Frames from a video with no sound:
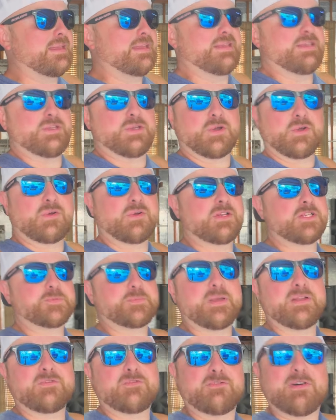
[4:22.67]
you're going to
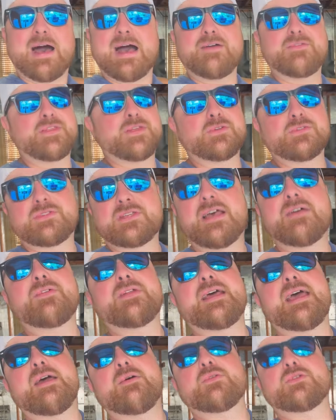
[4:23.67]
spend 5 of those 7
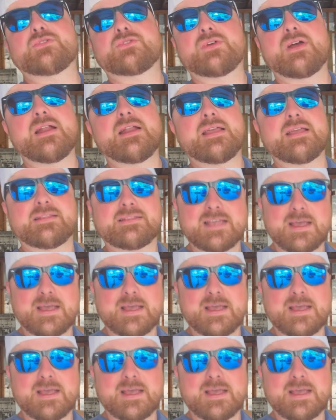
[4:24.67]
hours trying to get